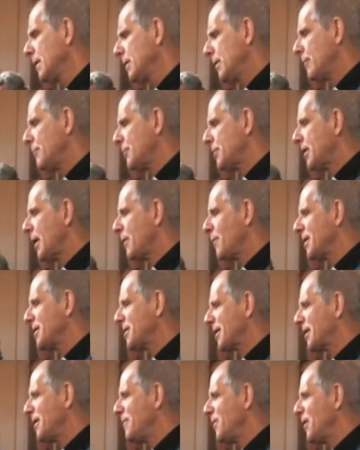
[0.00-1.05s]
Don't say, well,
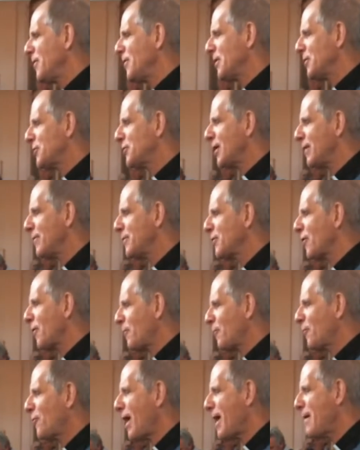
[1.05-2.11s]
it's a communion service, not
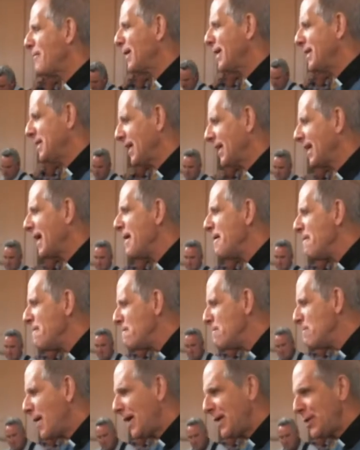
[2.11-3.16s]
a prayer meeting.
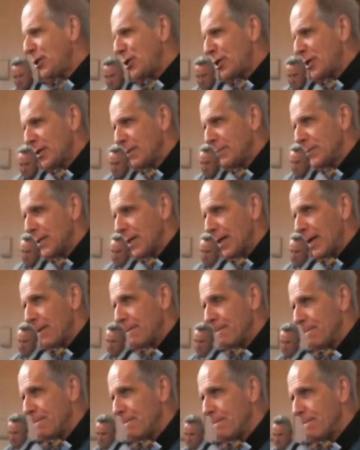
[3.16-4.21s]
Mention them to him.